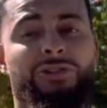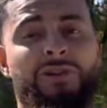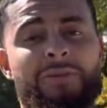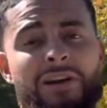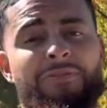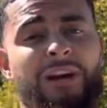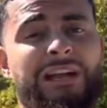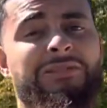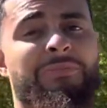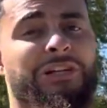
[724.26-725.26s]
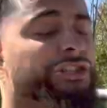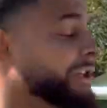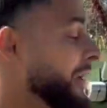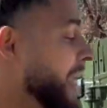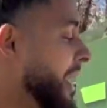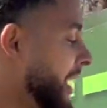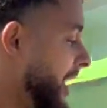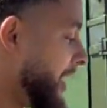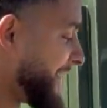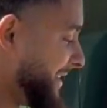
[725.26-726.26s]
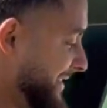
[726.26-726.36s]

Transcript: something I forgot to mention is the